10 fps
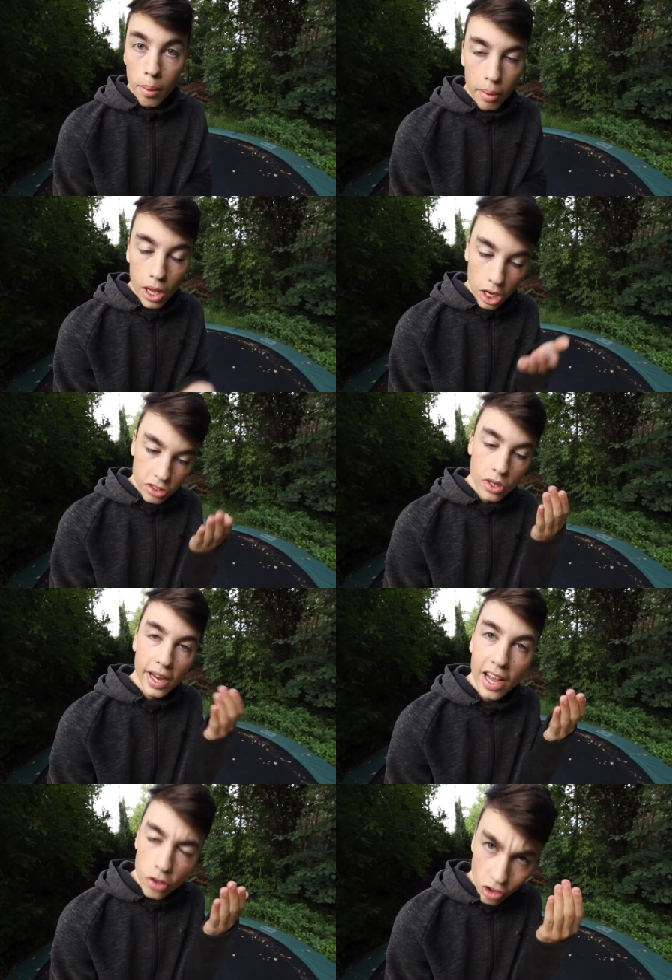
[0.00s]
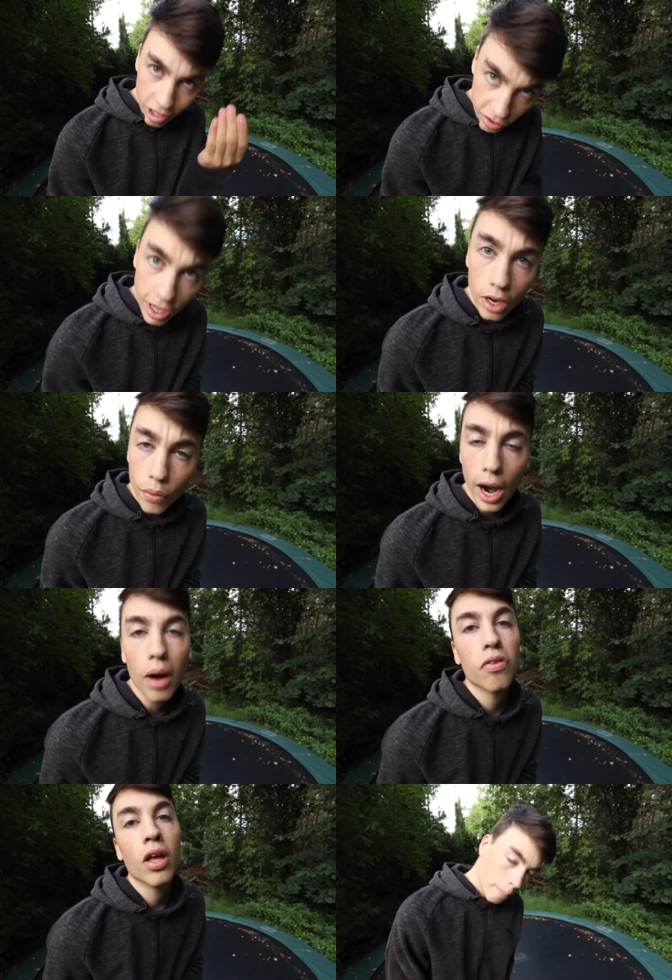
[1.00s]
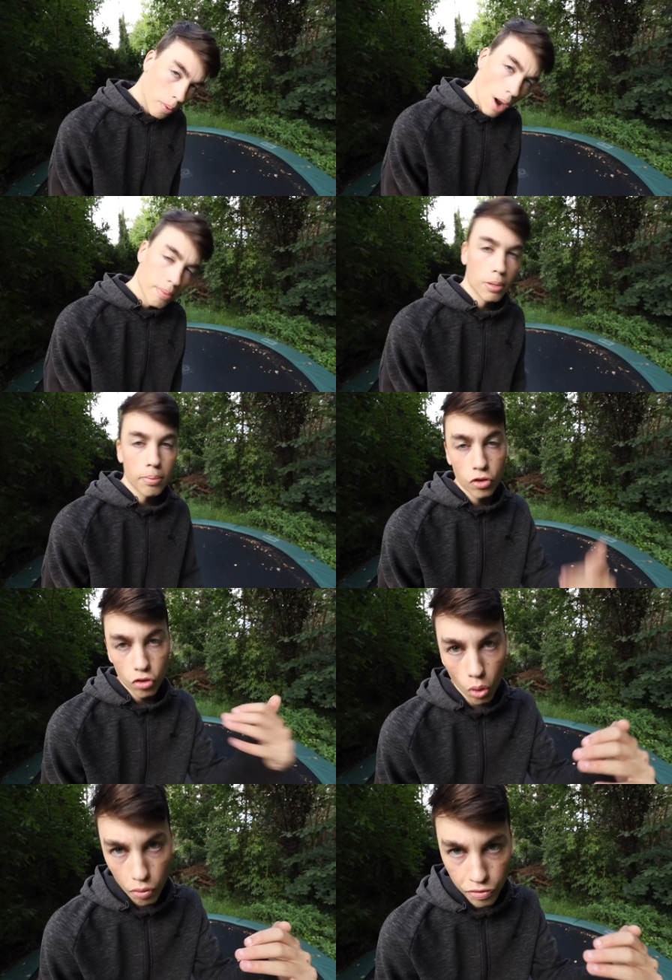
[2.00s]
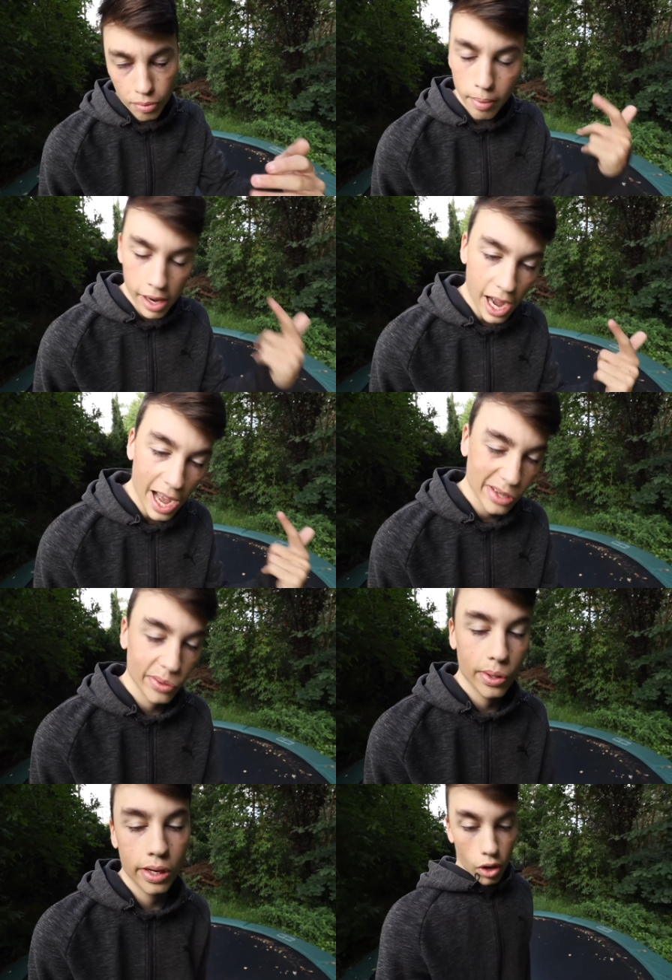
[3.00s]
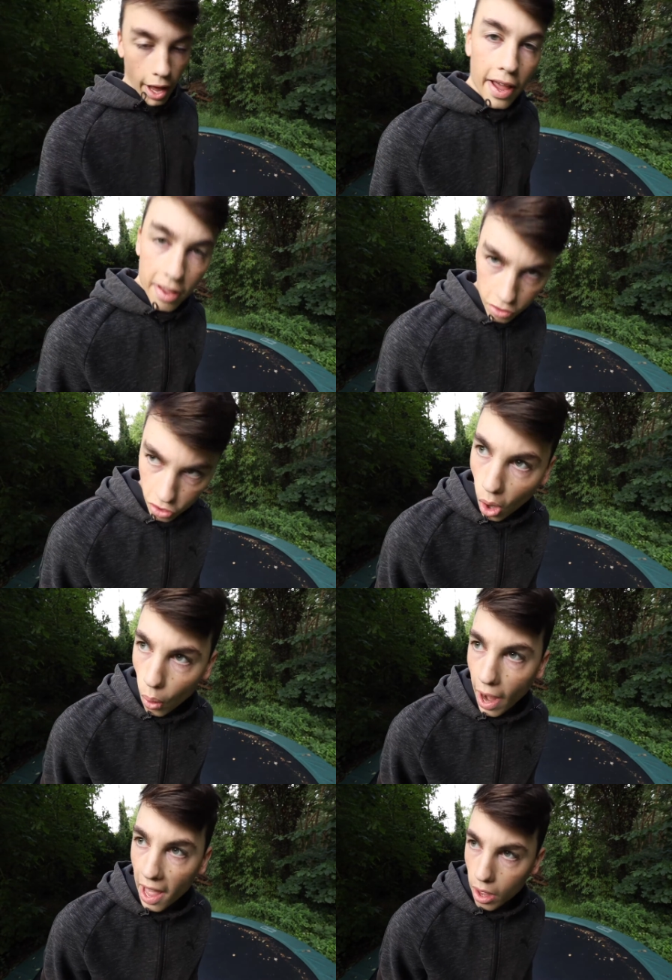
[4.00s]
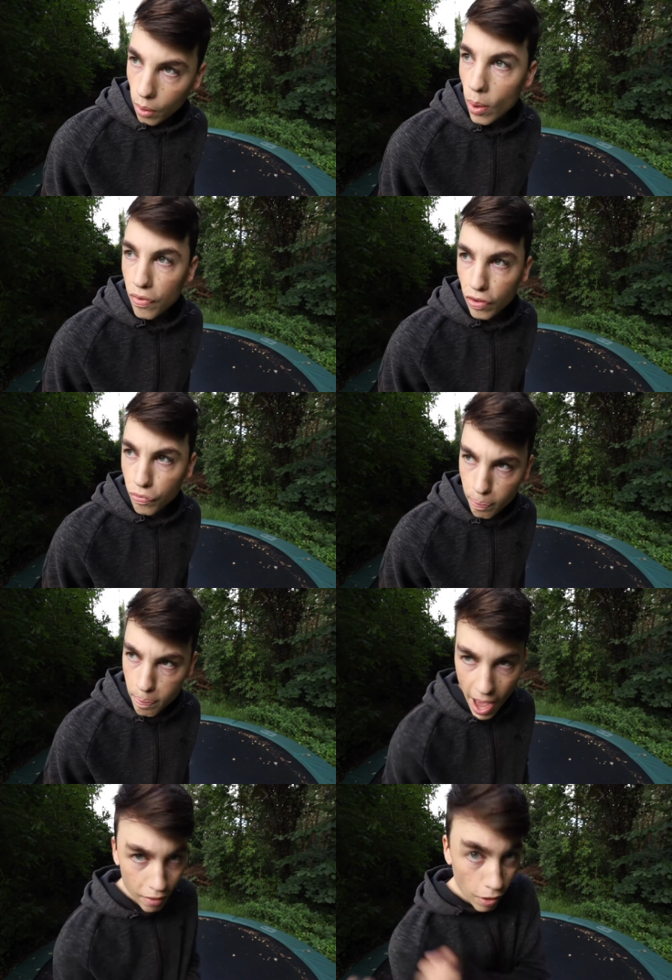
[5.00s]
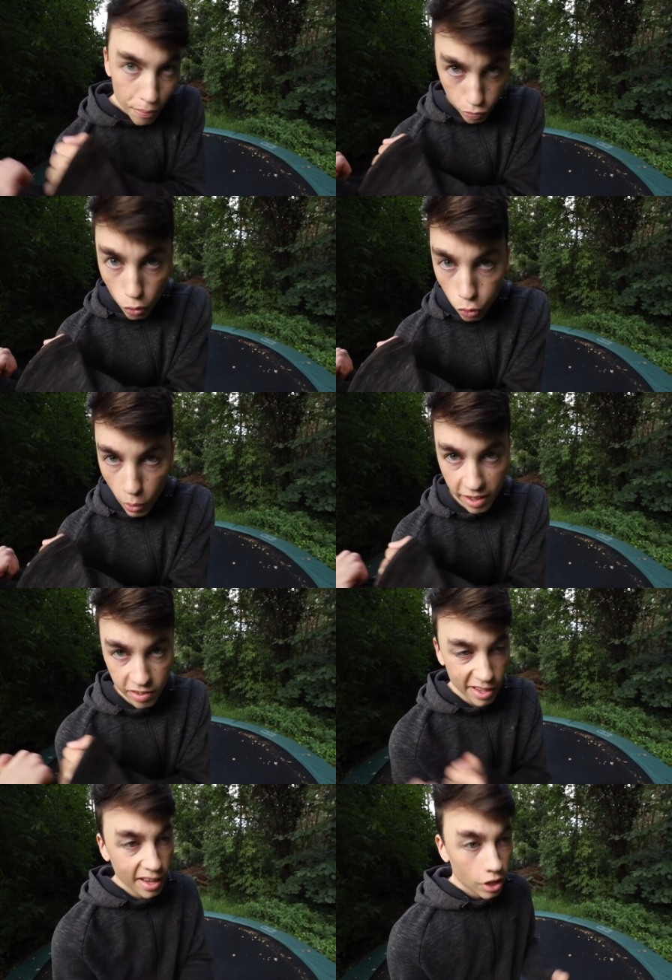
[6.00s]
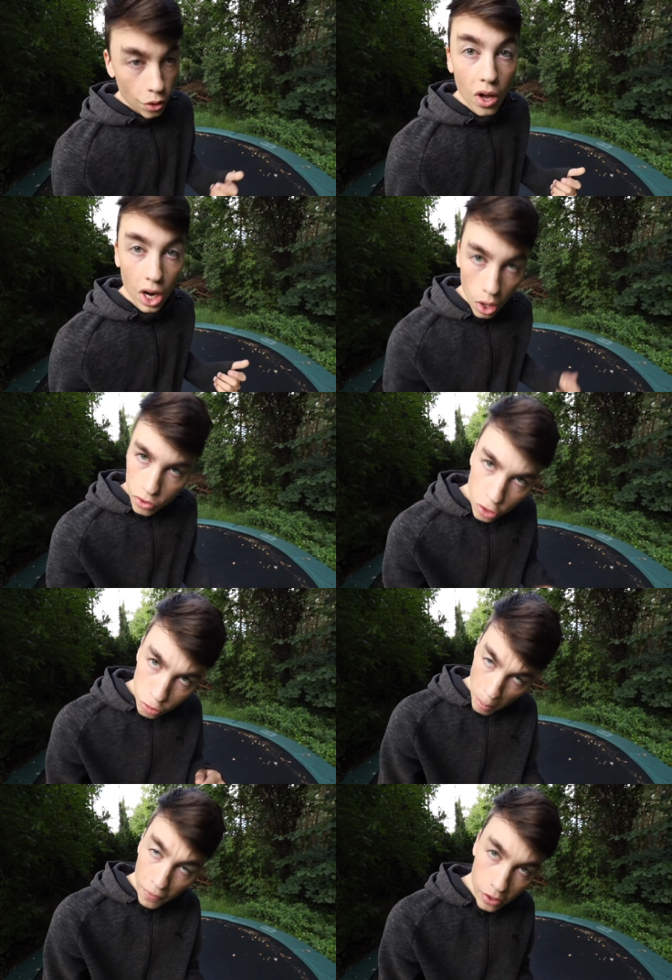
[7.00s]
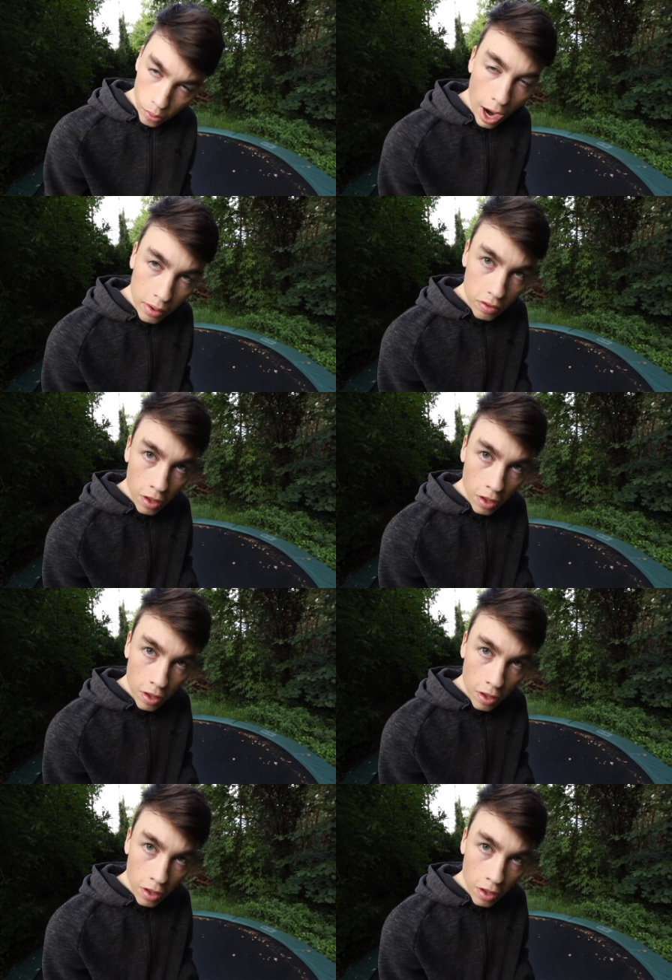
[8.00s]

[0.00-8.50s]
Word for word: because you can actually see the ground. Problem solved, Macaco. Okay, so uh, uh, with the backflip full twist, you can also spot the ground.